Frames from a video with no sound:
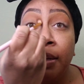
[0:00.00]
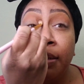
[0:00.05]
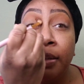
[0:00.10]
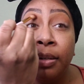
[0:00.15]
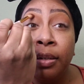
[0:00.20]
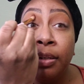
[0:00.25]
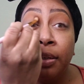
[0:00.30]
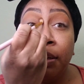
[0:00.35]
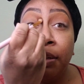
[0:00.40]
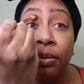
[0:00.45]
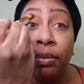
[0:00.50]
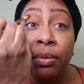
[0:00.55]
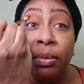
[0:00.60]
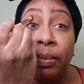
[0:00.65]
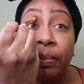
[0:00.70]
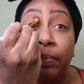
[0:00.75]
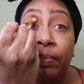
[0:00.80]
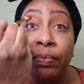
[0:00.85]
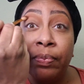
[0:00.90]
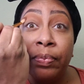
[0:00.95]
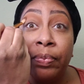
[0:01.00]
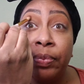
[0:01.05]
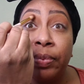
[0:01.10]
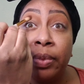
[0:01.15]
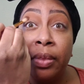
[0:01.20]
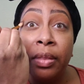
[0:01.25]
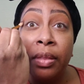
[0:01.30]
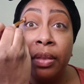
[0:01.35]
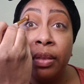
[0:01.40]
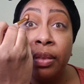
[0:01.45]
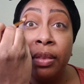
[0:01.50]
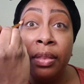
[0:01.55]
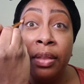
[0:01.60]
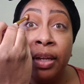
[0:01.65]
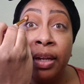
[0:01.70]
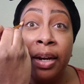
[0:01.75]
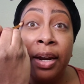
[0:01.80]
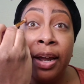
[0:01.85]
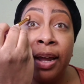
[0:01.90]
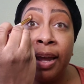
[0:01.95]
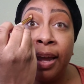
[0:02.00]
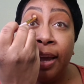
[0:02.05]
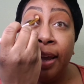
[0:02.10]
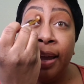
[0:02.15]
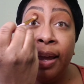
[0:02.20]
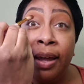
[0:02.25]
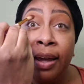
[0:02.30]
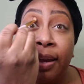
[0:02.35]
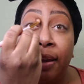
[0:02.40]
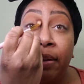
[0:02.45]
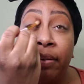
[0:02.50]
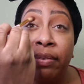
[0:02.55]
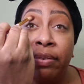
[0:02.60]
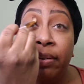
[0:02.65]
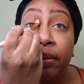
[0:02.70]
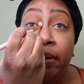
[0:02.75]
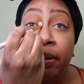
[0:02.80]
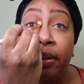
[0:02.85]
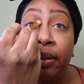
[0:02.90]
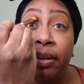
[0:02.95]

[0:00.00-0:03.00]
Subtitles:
you know, that I have.